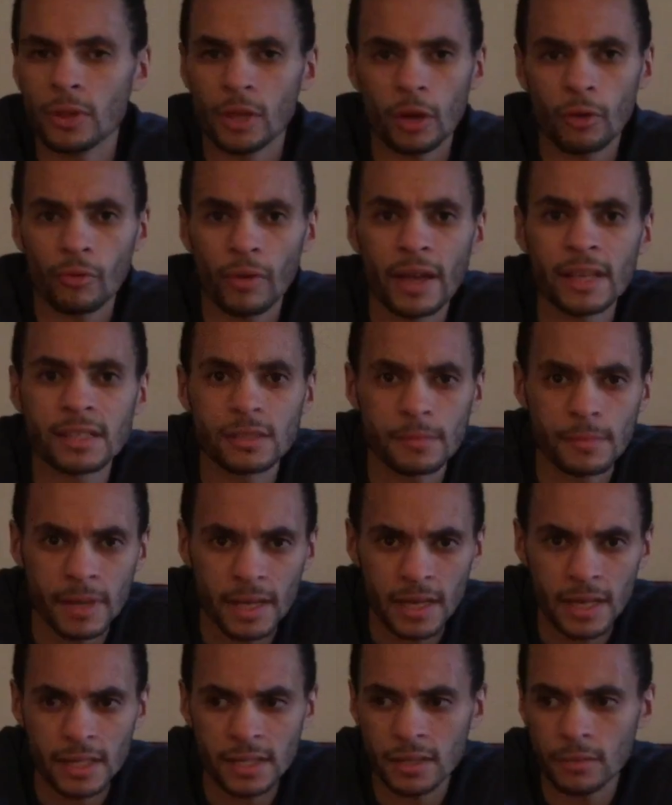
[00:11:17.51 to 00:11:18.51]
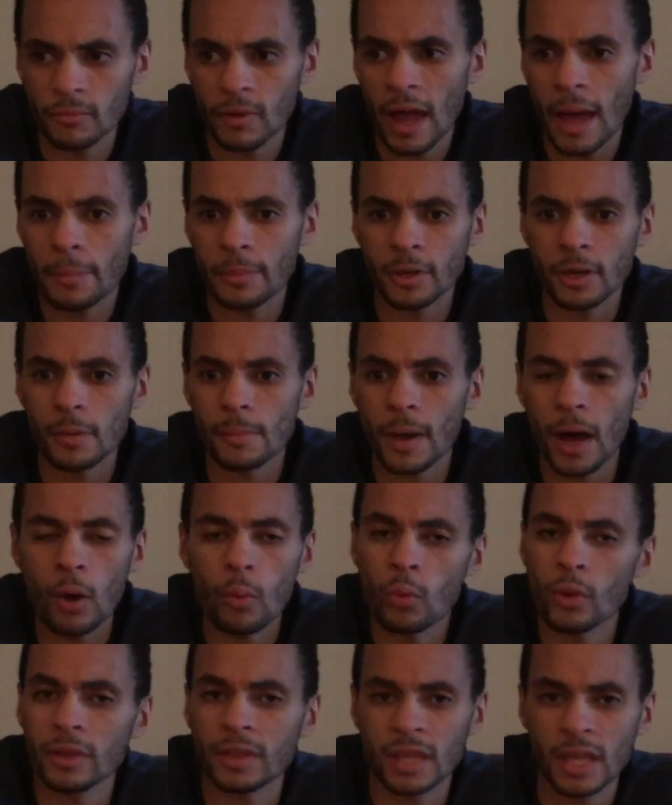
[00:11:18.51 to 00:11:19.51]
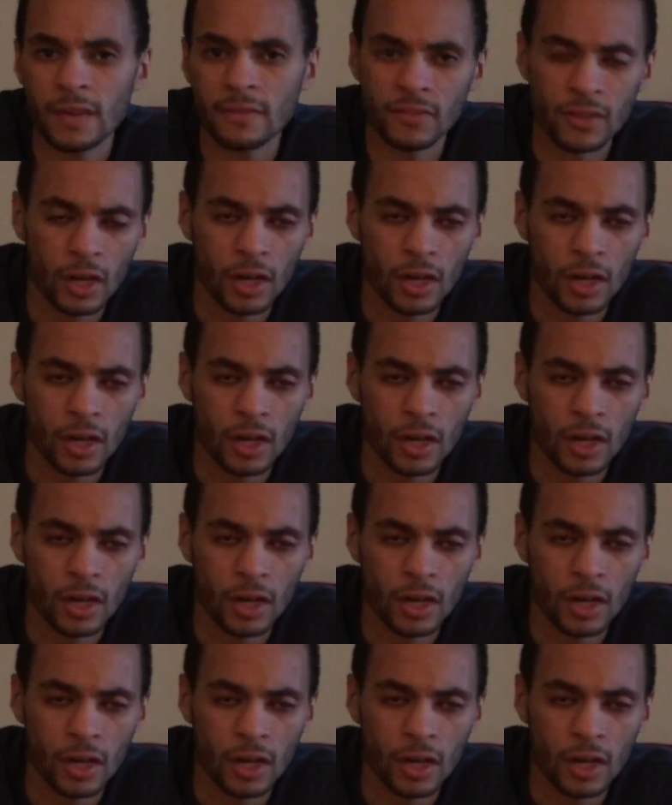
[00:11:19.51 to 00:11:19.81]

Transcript: their resumes and rapping about what they've